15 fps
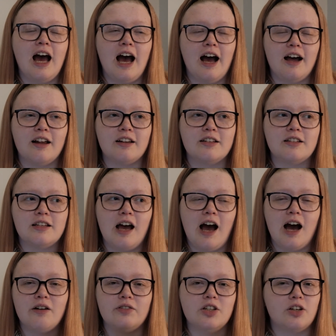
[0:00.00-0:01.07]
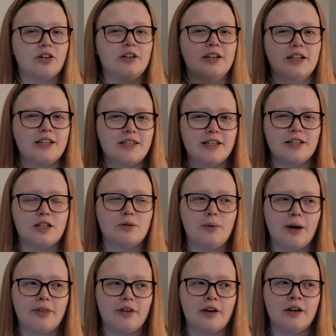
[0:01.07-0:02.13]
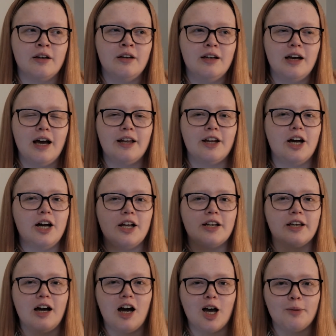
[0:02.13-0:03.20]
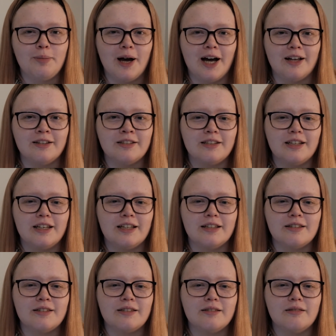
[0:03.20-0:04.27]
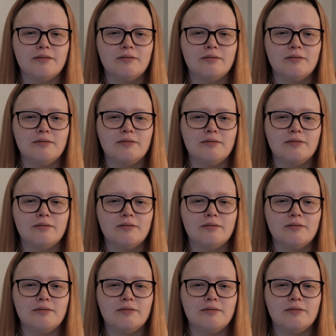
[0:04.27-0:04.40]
and have a look and consider whether an earlier iPad is